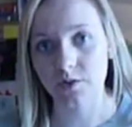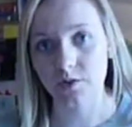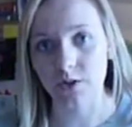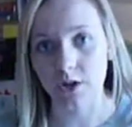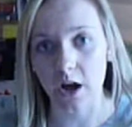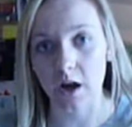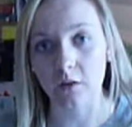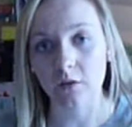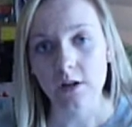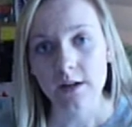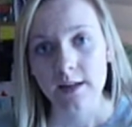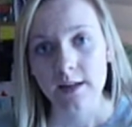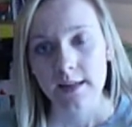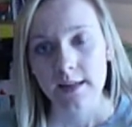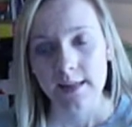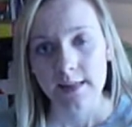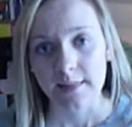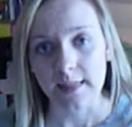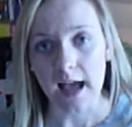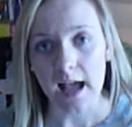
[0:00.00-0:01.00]
So
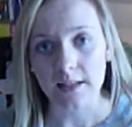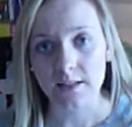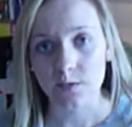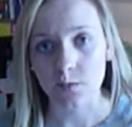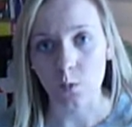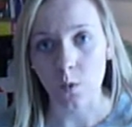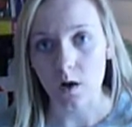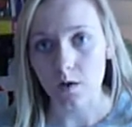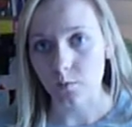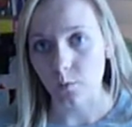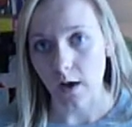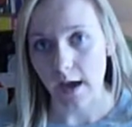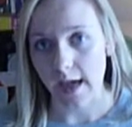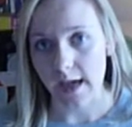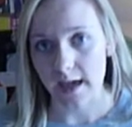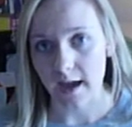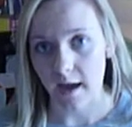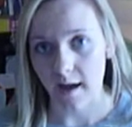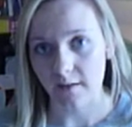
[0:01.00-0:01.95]
that's one way